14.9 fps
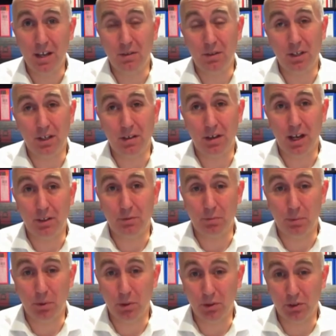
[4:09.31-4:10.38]
you know, large
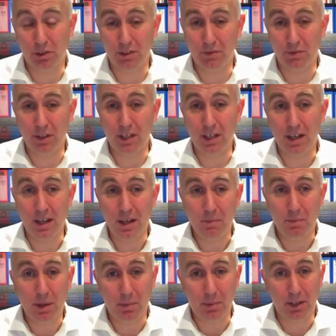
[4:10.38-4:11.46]
proportion of the
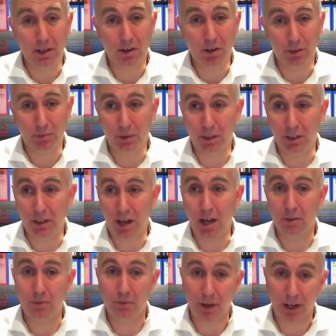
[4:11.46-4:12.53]
people in hospital are
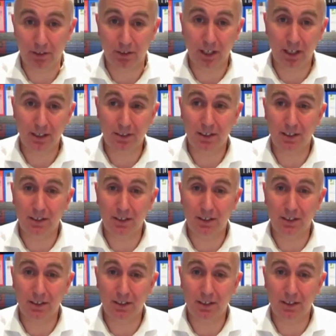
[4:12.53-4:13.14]
unvaccinated.